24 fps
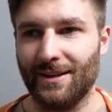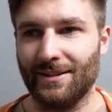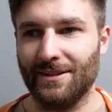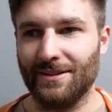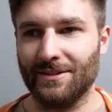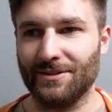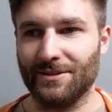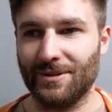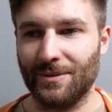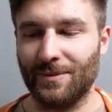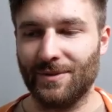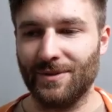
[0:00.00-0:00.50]

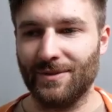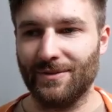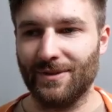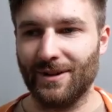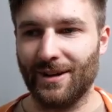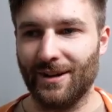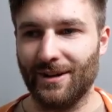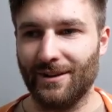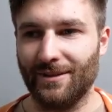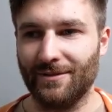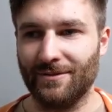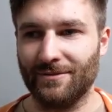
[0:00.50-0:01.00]
descriptive
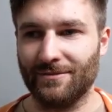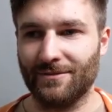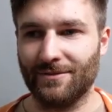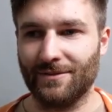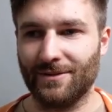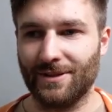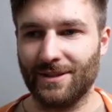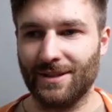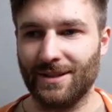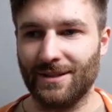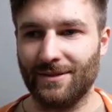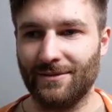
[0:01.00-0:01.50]
of
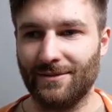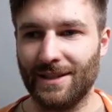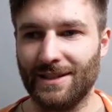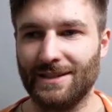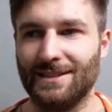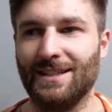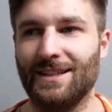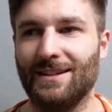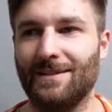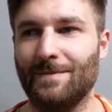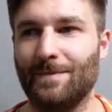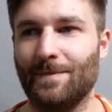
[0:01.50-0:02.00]
the
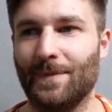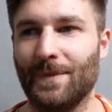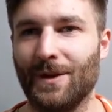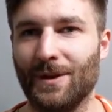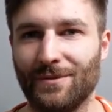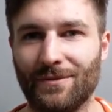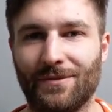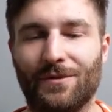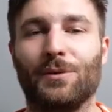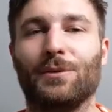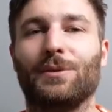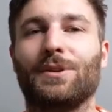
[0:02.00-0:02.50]
events
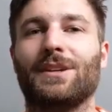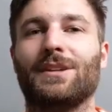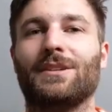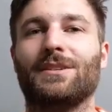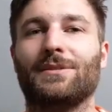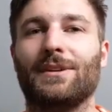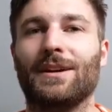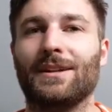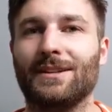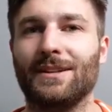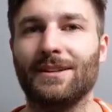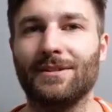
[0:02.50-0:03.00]
unfolding
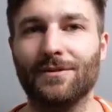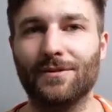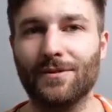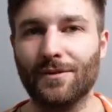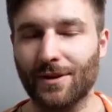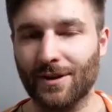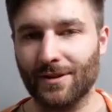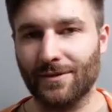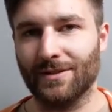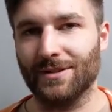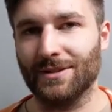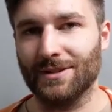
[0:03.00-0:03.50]
directly in
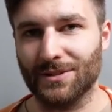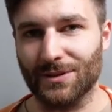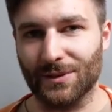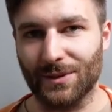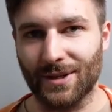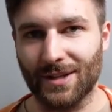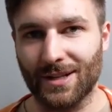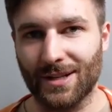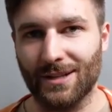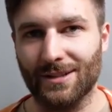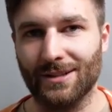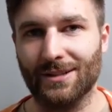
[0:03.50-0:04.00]
front of the
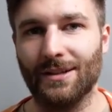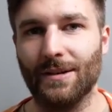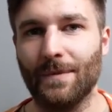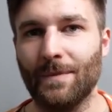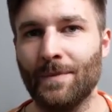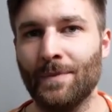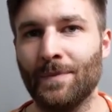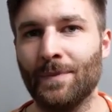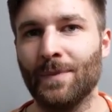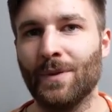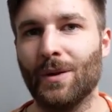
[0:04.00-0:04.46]
storyteller,